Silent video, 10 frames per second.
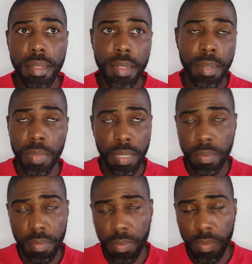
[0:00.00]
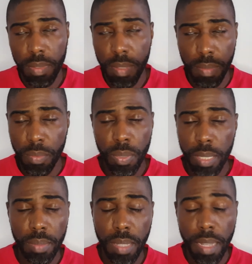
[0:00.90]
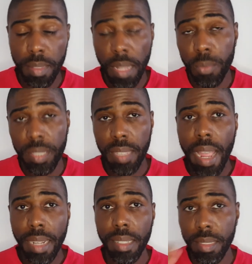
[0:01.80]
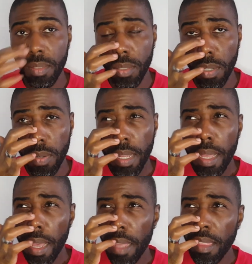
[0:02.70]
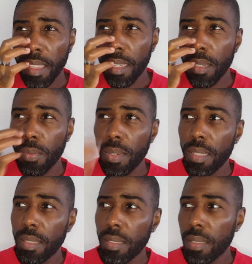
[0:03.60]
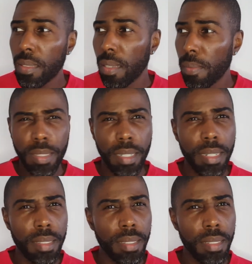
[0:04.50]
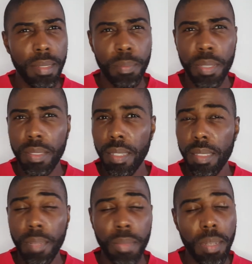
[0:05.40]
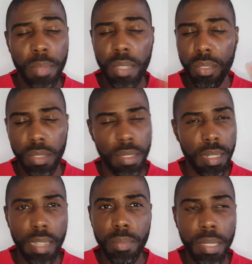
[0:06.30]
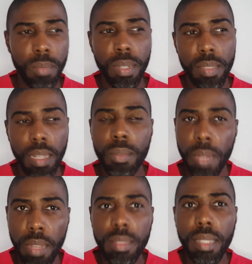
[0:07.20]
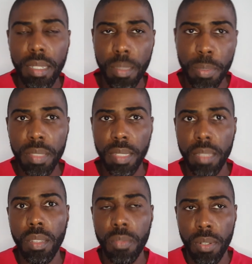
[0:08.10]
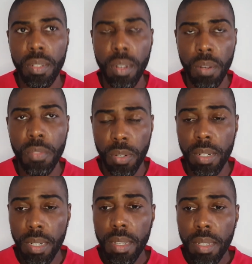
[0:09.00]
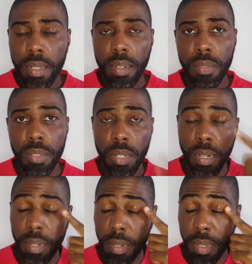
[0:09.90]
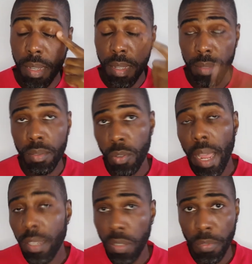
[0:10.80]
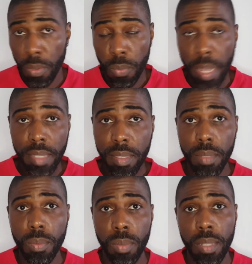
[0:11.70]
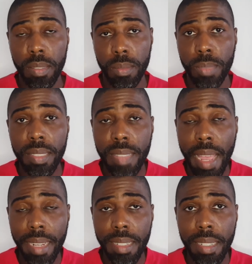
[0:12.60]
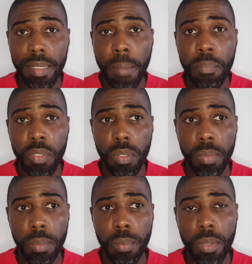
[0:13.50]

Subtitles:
I mean, that recycled, you know, I think it was 30%, I'm not sure, guys, but it was around 30% of our of our trash, of our waste, it was recycled. So we